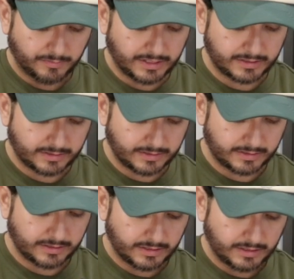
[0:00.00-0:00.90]
pieces.
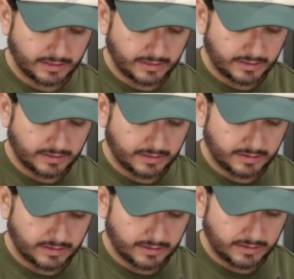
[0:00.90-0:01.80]

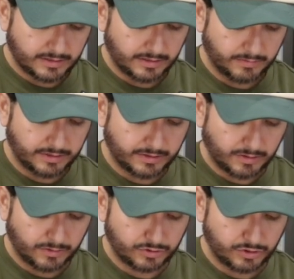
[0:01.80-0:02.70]
I wouldn't
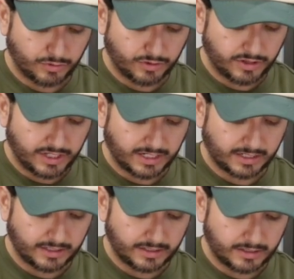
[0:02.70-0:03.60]
go too
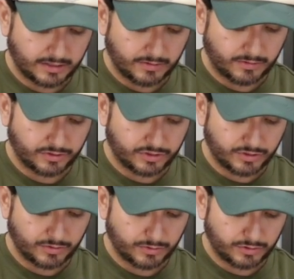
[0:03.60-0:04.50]
thick nor
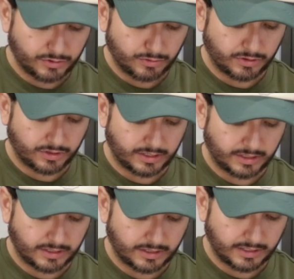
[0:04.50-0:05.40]
too
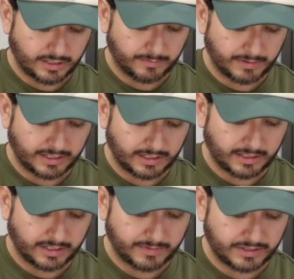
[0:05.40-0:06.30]
thin, and I'm not going to
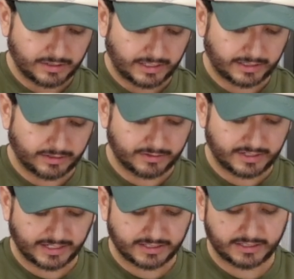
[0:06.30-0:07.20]
cut them into like little
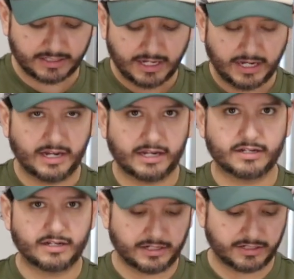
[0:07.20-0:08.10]
dices. I like
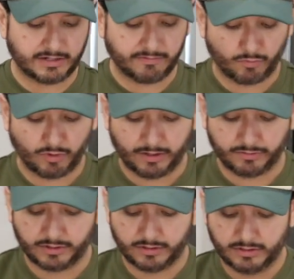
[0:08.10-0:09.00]
to just leave them
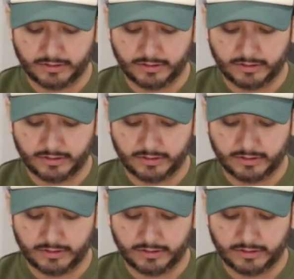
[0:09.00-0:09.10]
round.